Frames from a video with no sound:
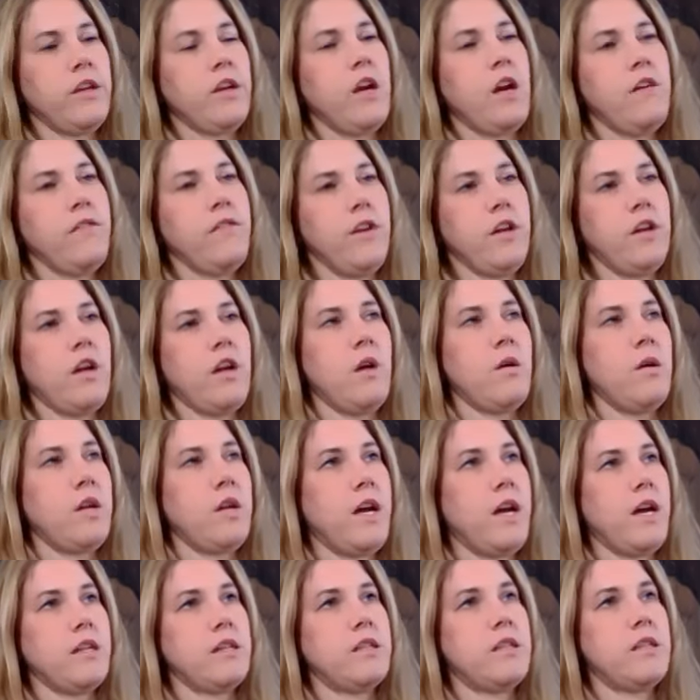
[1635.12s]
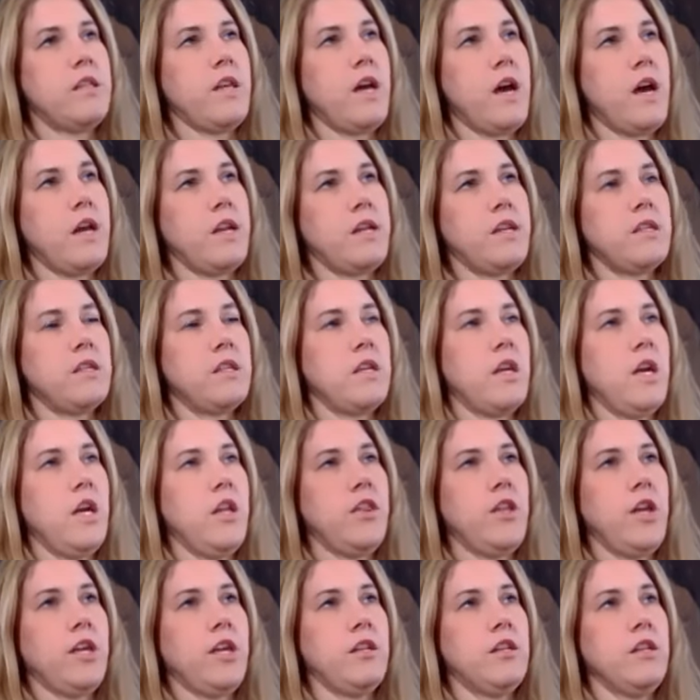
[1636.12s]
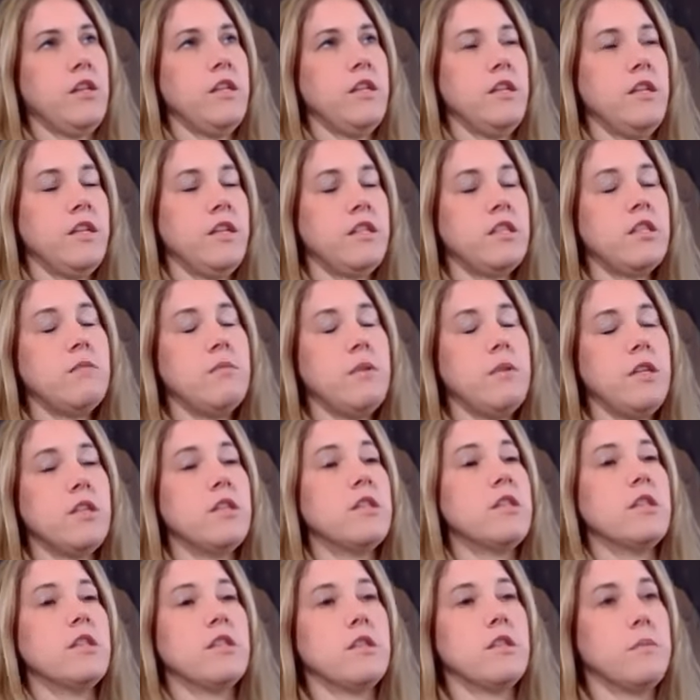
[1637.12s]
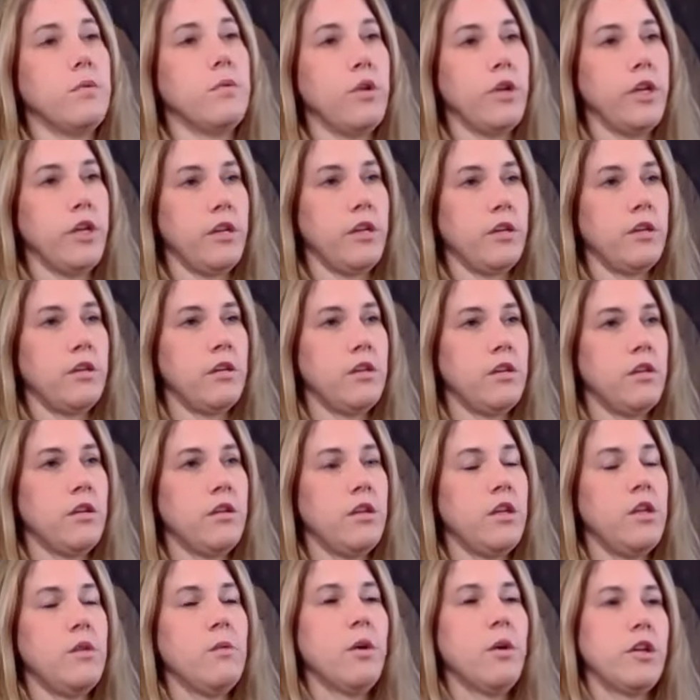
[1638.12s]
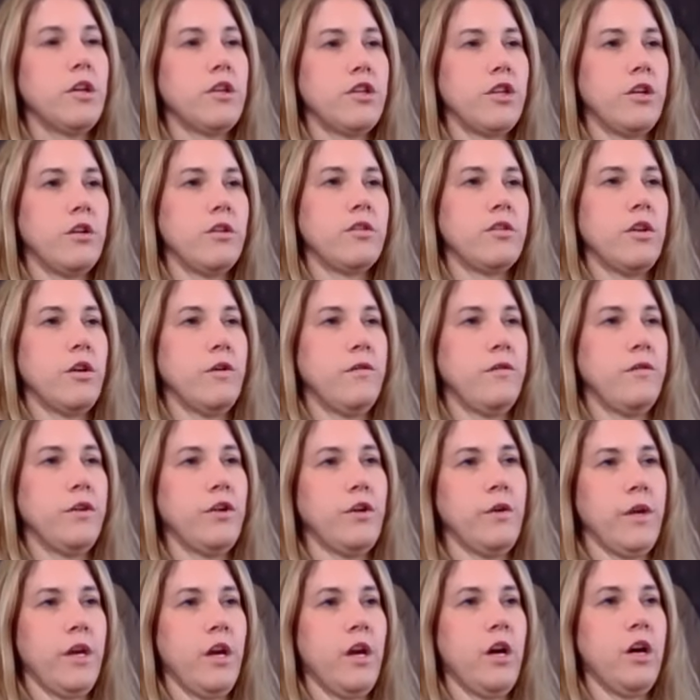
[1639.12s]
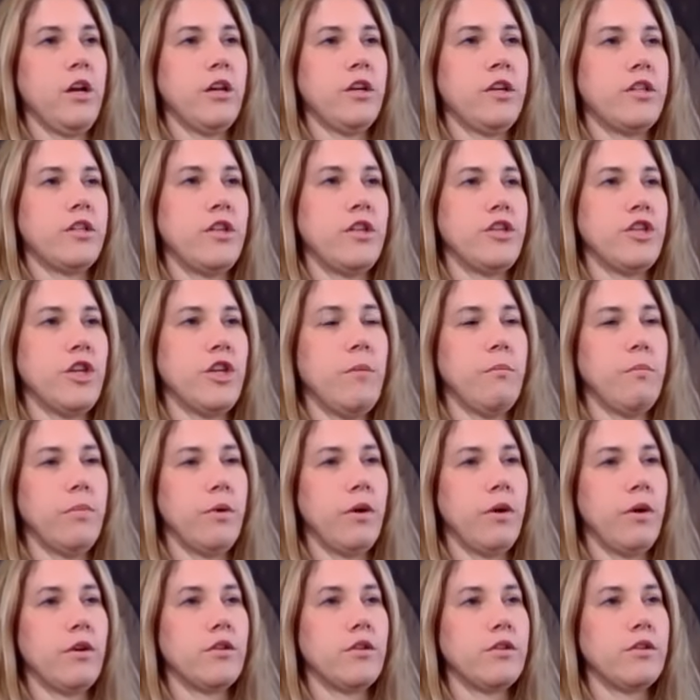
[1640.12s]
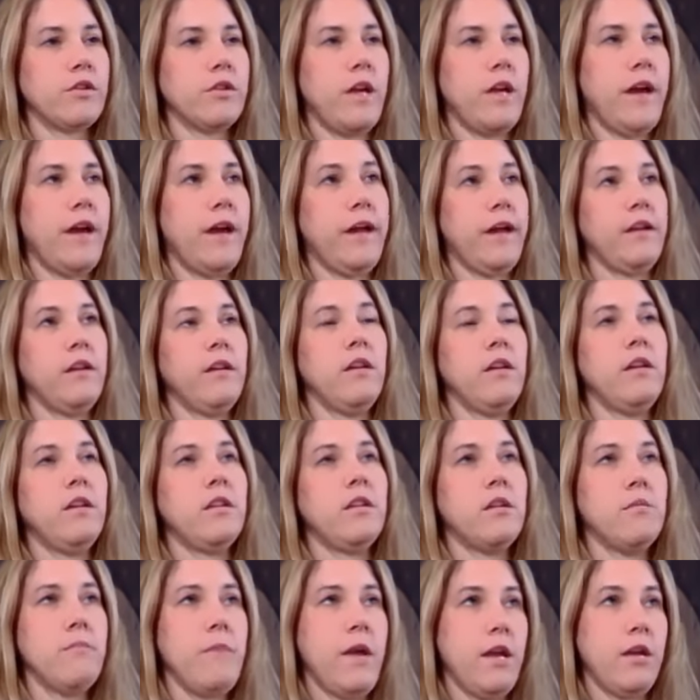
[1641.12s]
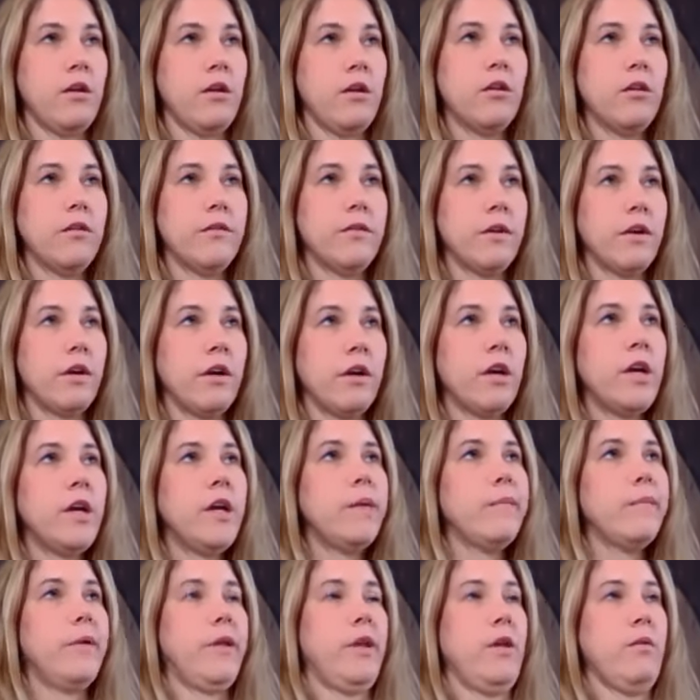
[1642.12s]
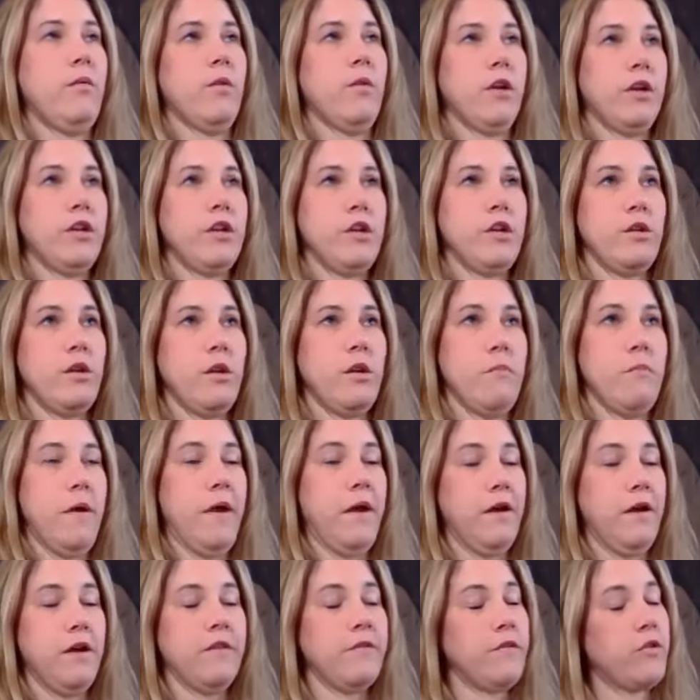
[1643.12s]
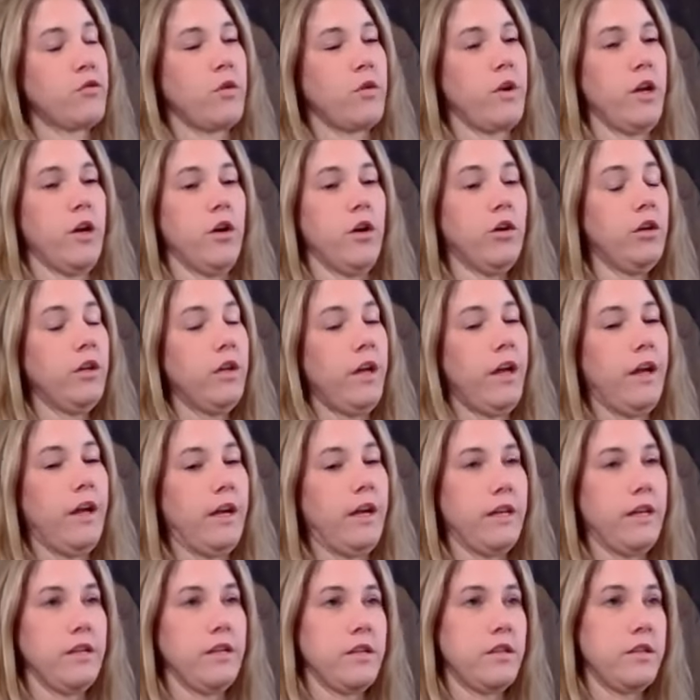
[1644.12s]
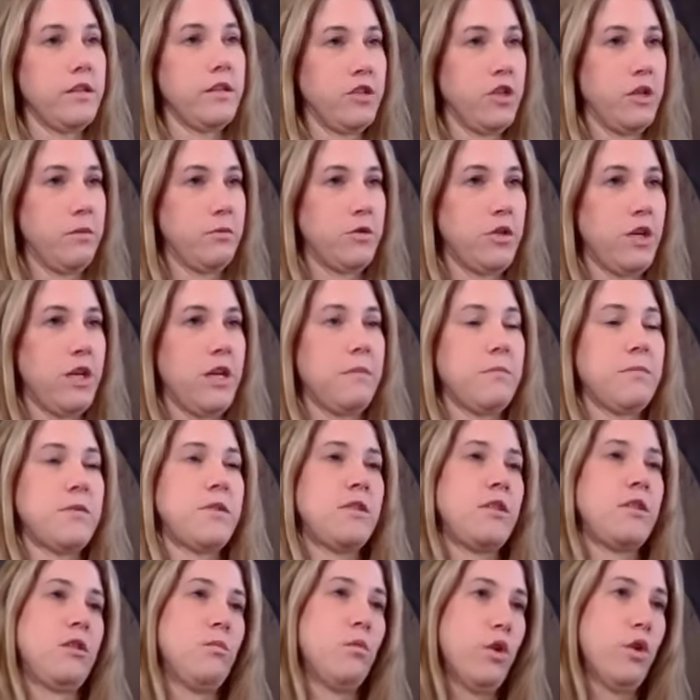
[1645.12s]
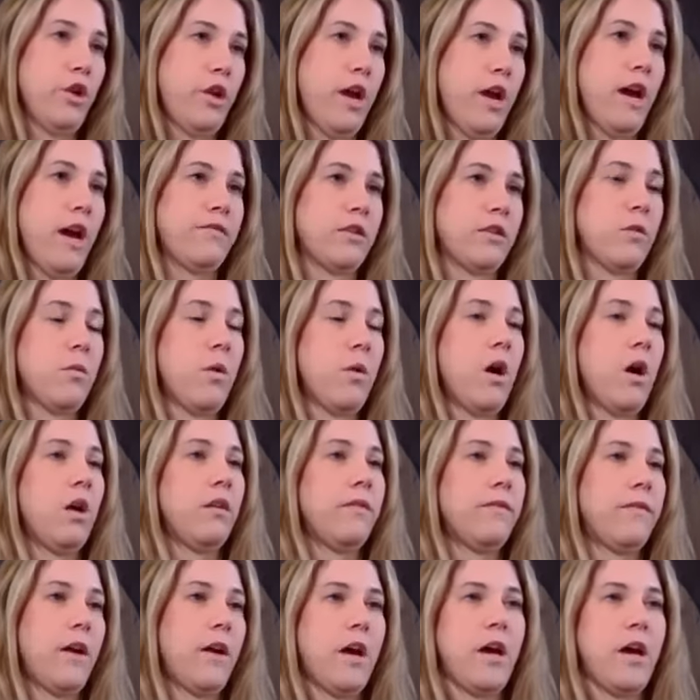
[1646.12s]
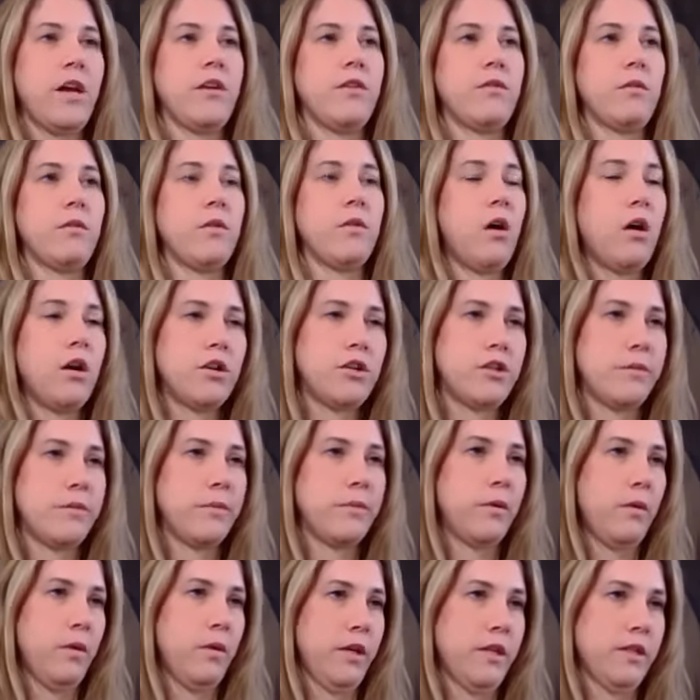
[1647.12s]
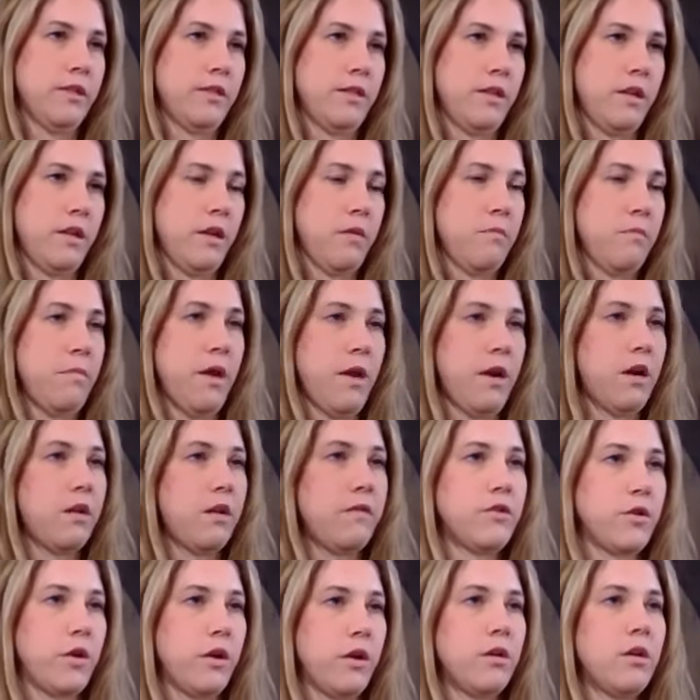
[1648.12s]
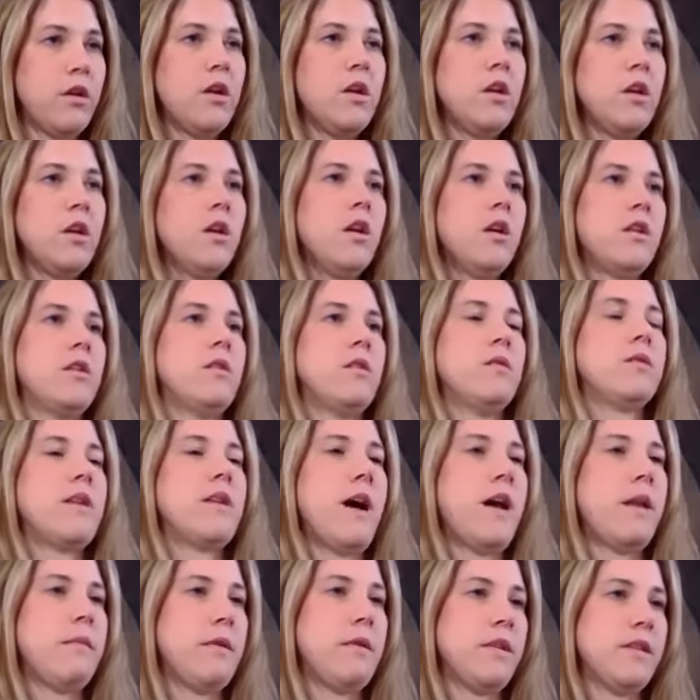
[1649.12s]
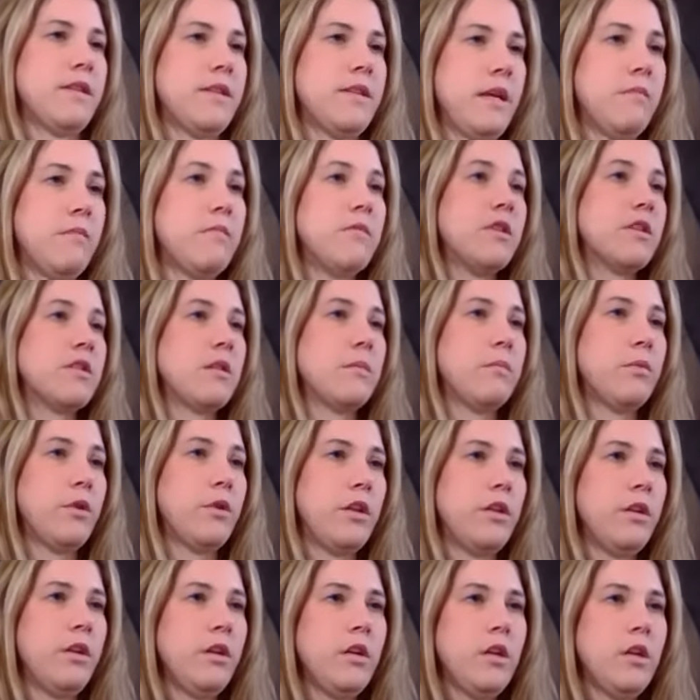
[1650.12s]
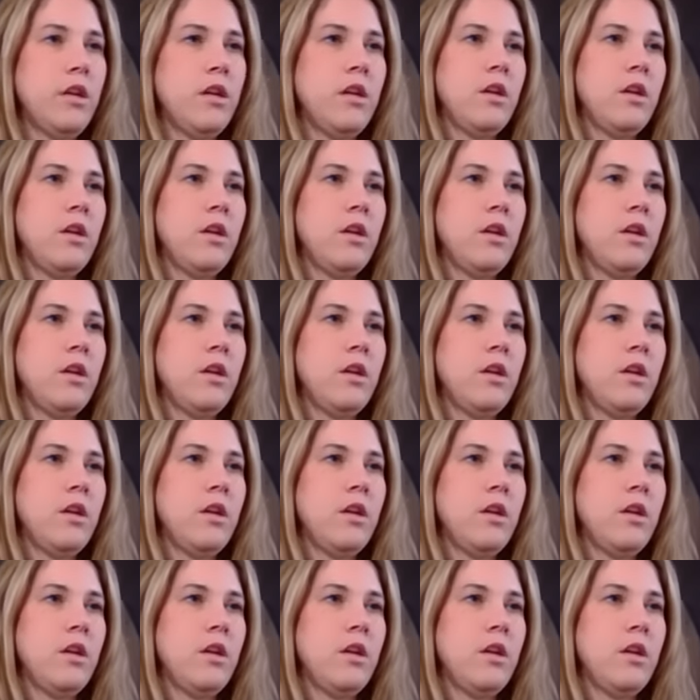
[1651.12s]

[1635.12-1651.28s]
caveat I would add to that is that it needs to be the discipline you want to show. So if you're doing hunters and jumpers at the makeover, but you want to do competitive trail at T.I.P champs, you would have to qualify through a hardship request in competitive trail. So it's got to be the same discipline.